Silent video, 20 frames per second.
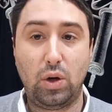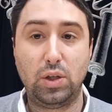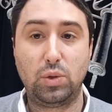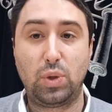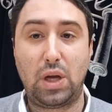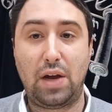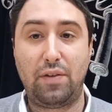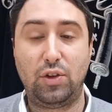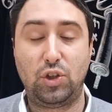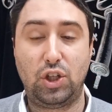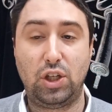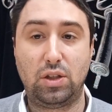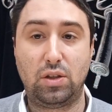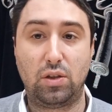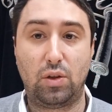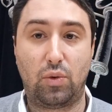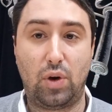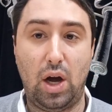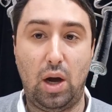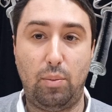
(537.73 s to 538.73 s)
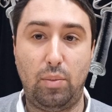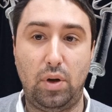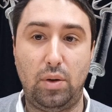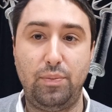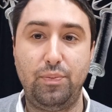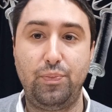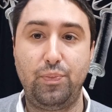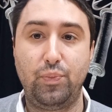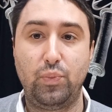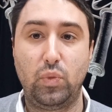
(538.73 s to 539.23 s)
we have the sheet of the Rambam,
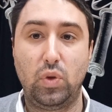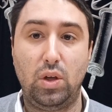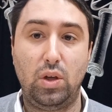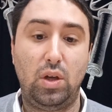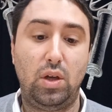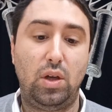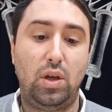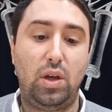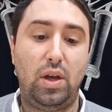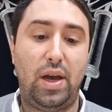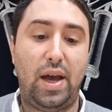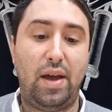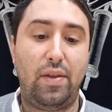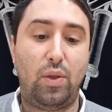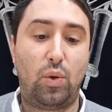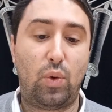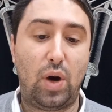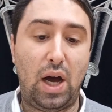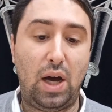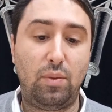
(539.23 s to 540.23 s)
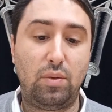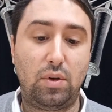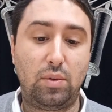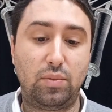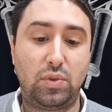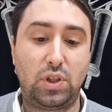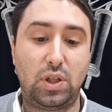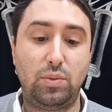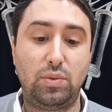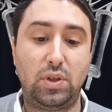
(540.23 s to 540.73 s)
and the Rambam
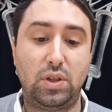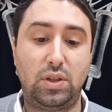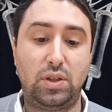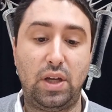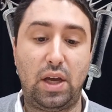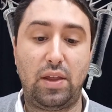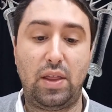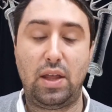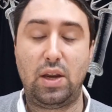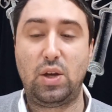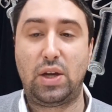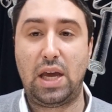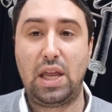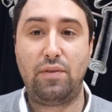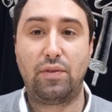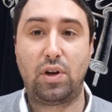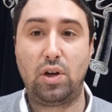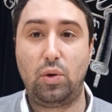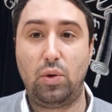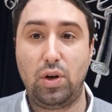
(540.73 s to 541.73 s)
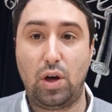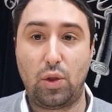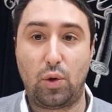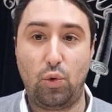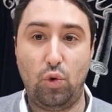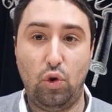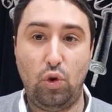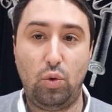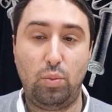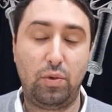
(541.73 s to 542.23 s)
seems to say that you can't even go to another
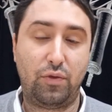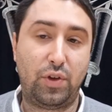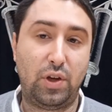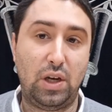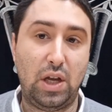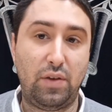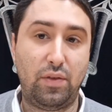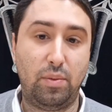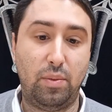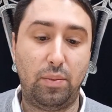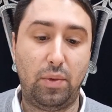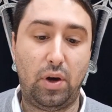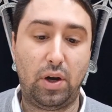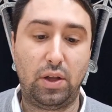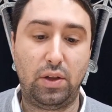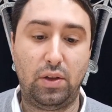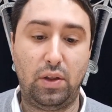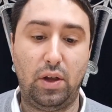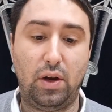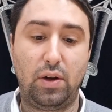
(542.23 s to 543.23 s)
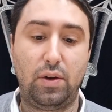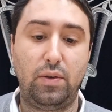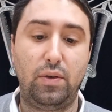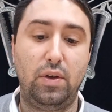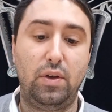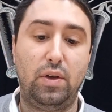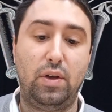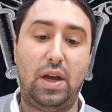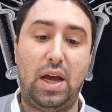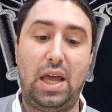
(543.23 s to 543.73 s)
room if you didn't have it in mind there.
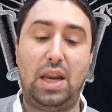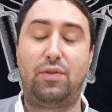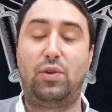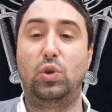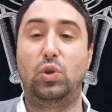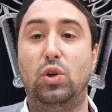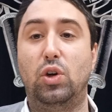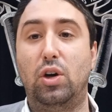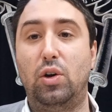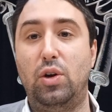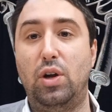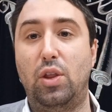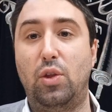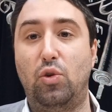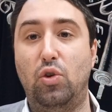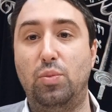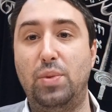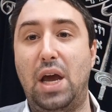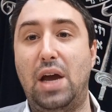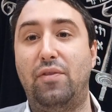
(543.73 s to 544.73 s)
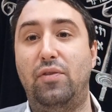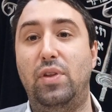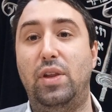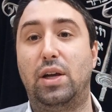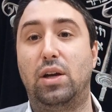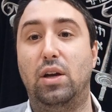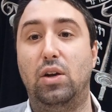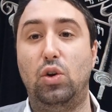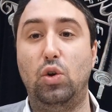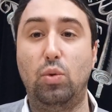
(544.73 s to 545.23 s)
And if go to another room, you have to make
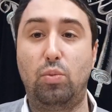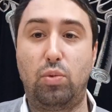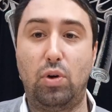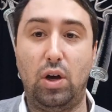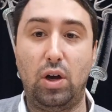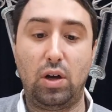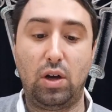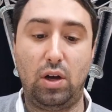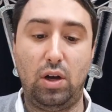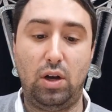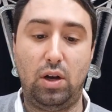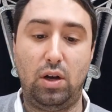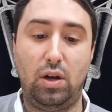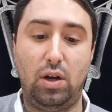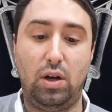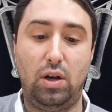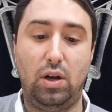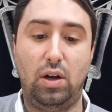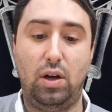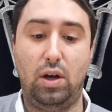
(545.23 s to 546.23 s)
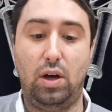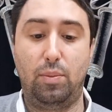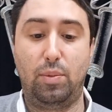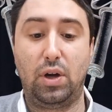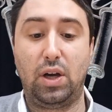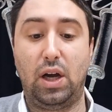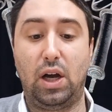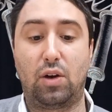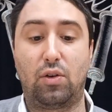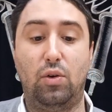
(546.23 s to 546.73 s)
a new bracha, a
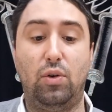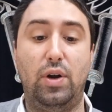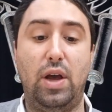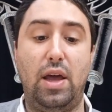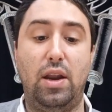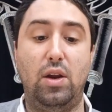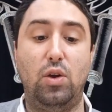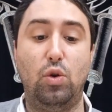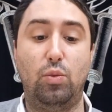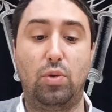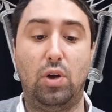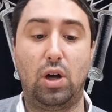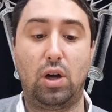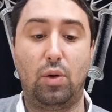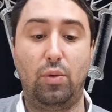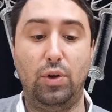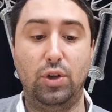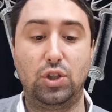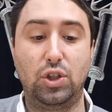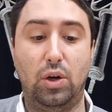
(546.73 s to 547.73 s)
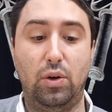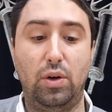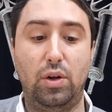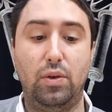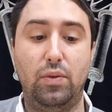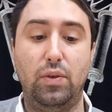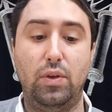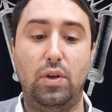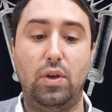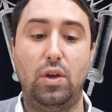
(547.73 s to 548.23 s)
bracha achrona, and a new bracha rishona.
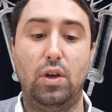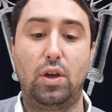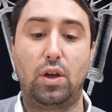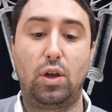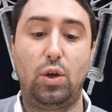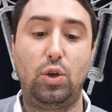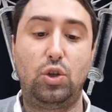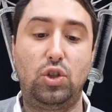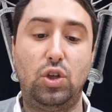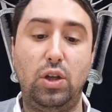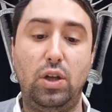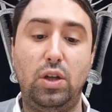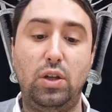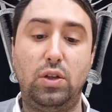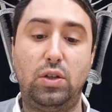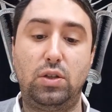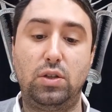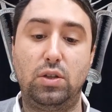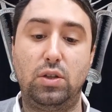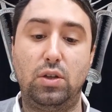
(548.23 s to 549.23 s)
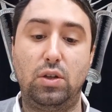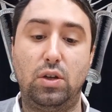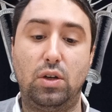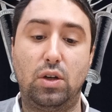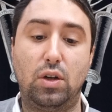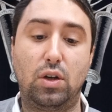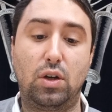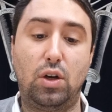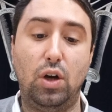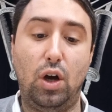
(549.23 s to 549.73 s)
You shouldn't
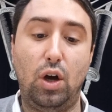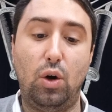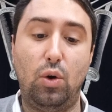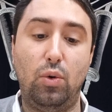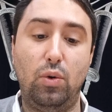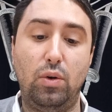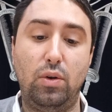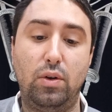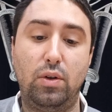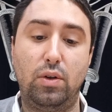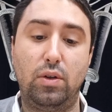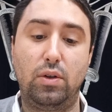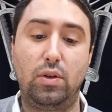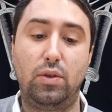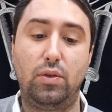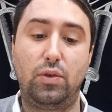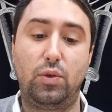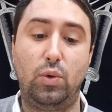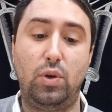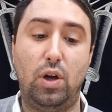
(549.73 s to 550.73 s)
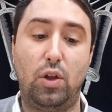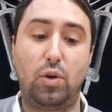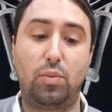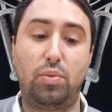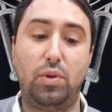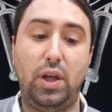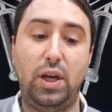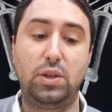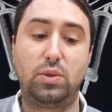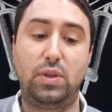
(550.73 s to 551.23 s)
go to another
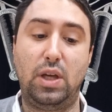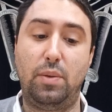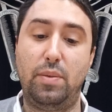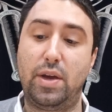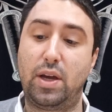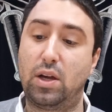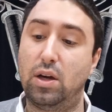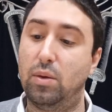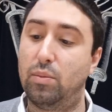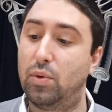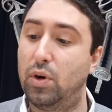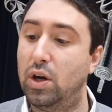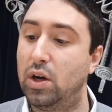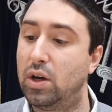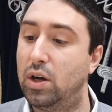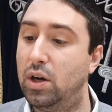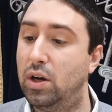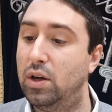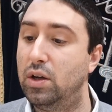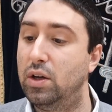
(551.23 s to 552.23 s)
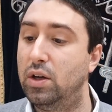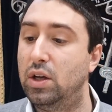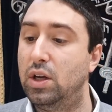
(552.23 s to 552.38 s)
place without making a bracha.